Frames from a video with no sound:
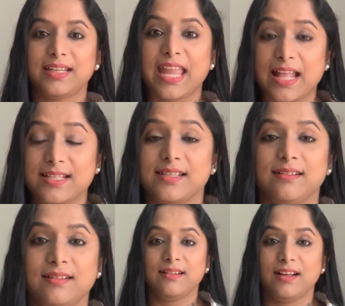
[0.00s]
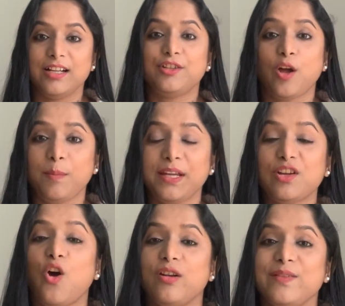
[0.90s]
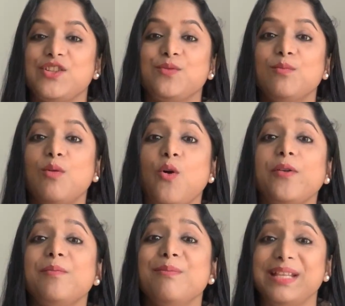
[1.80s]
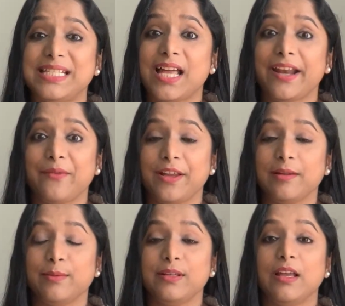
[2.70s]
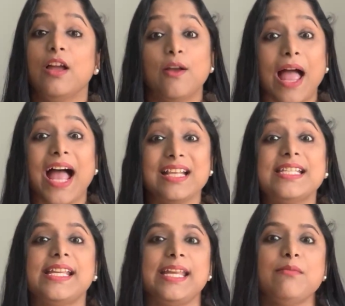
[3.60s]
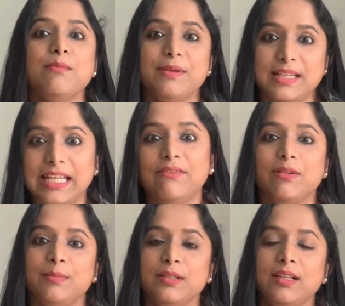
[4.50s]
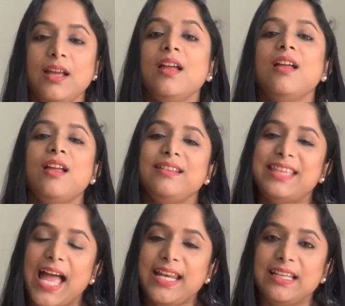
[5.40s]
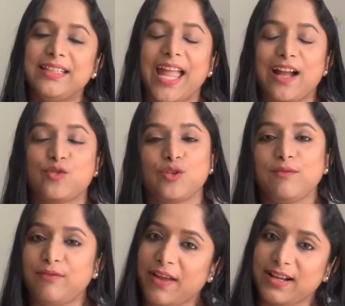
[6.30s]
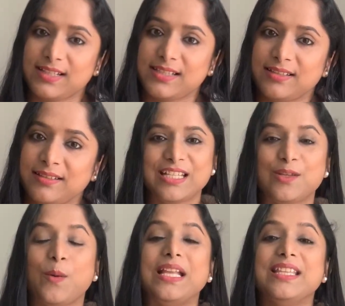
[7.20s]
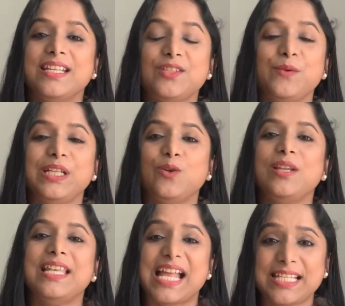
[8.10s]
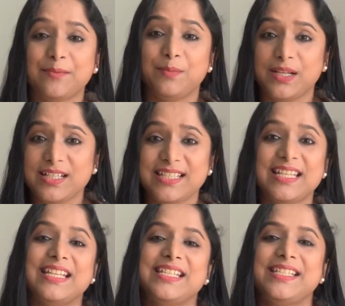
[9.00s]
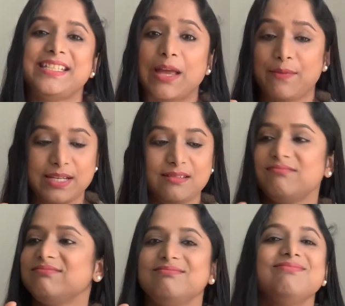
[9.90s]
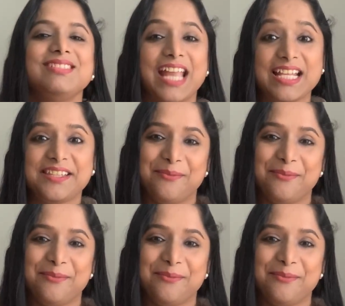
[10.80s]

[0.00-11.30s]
Cancer, a topic on which more myths are available and seem believable than the actual facts. So in this video, let's burst 7 cancer